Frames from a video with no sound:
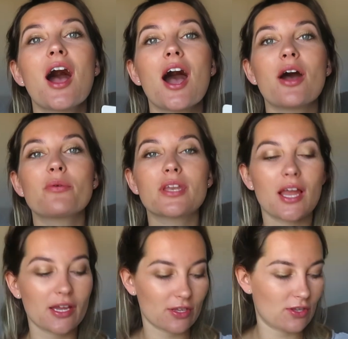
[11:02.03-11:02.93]
I would
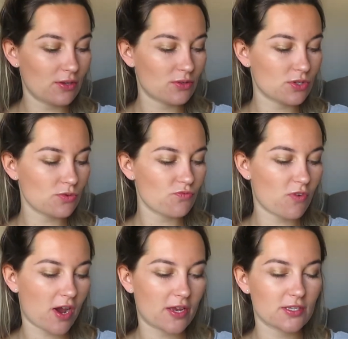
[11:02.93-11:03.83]
like you to
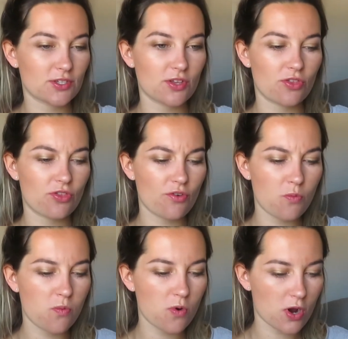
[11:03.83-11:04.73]
write the
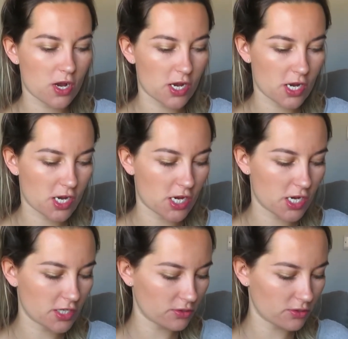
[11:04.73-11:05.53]
word,